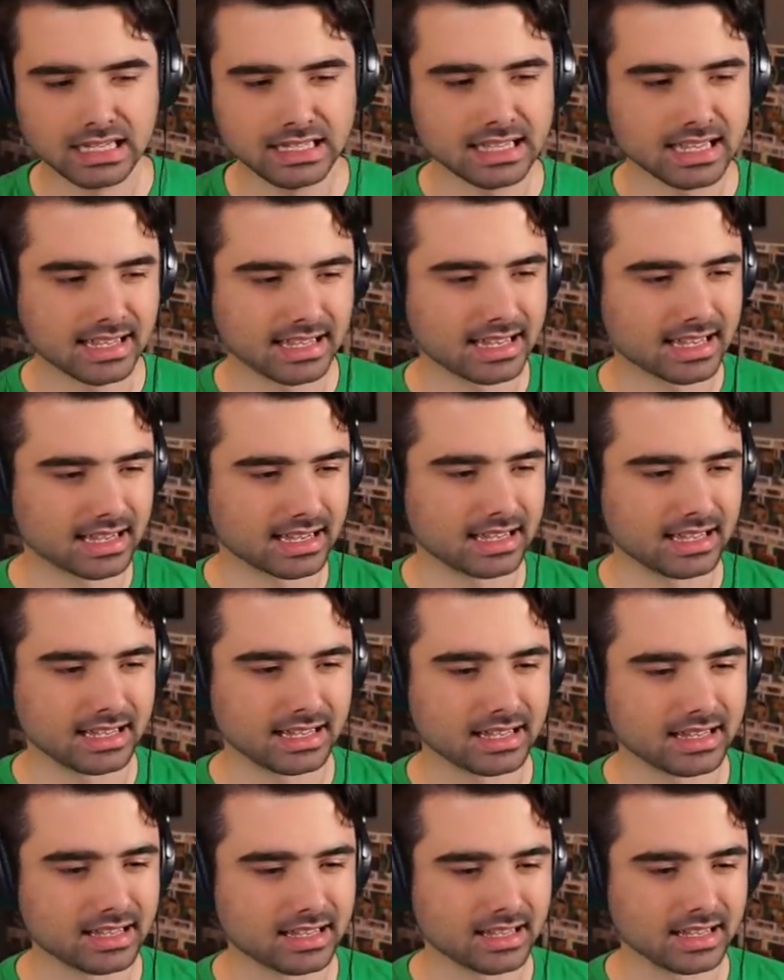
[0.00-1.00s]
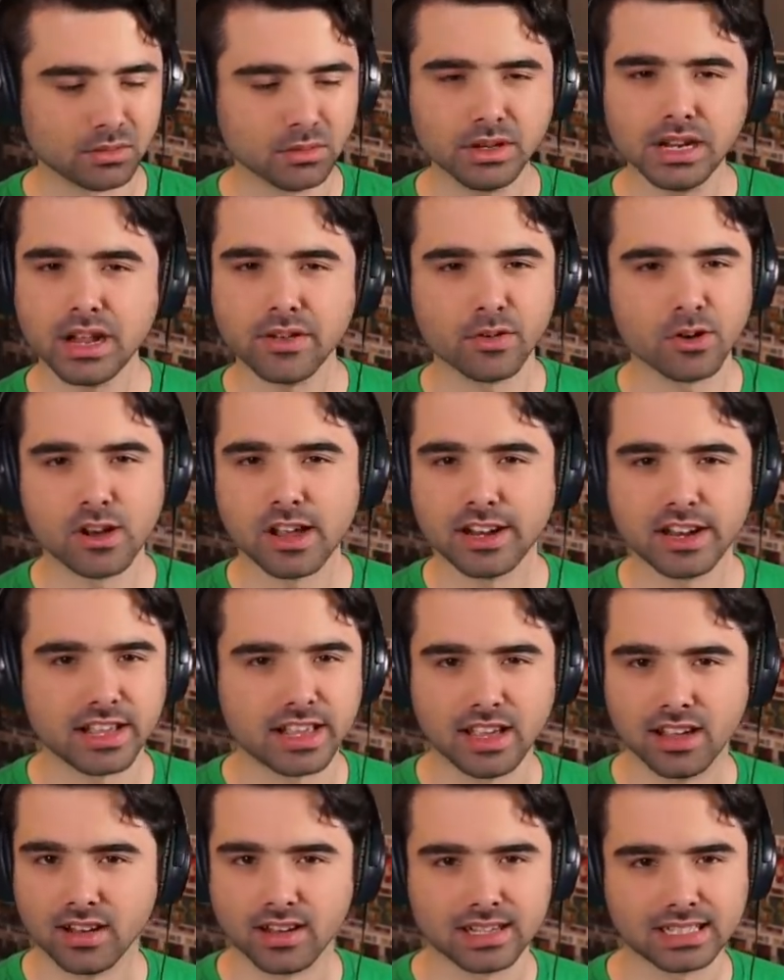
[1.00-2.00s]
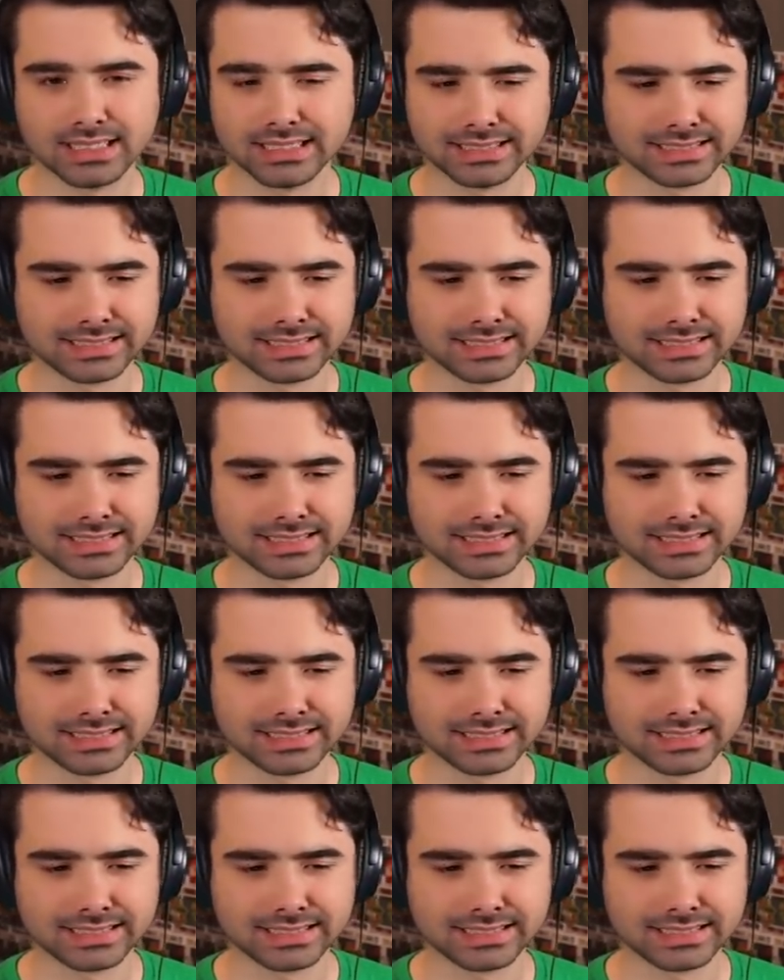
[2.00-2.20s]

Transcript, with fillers: Ay ay ay. We're never out of here.